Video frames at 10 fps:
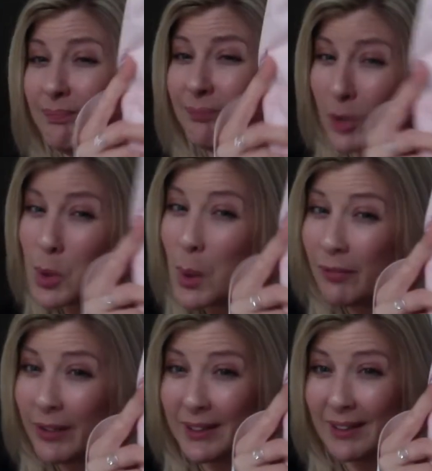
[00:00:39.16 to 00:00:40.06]
for
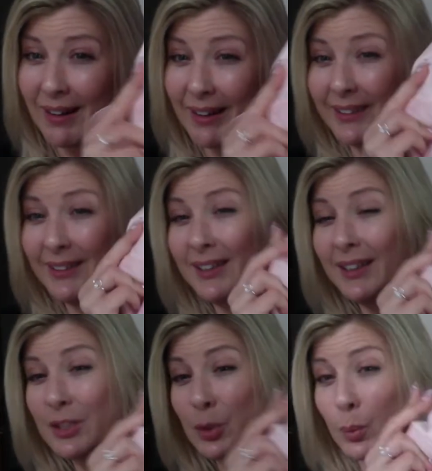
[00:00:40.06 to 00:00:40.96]
$12.99,
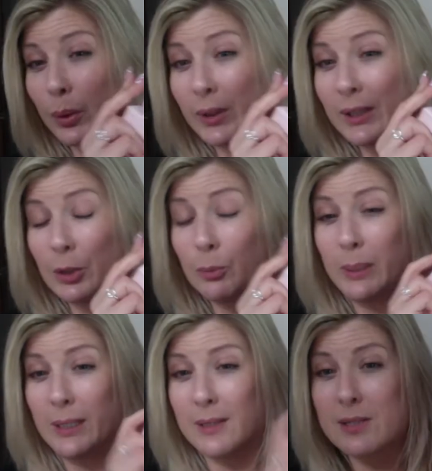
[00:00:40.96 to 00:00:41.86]
it's a really cute
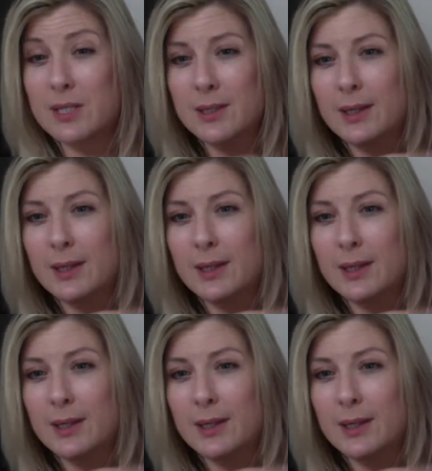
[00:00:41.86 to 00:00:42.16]
piece,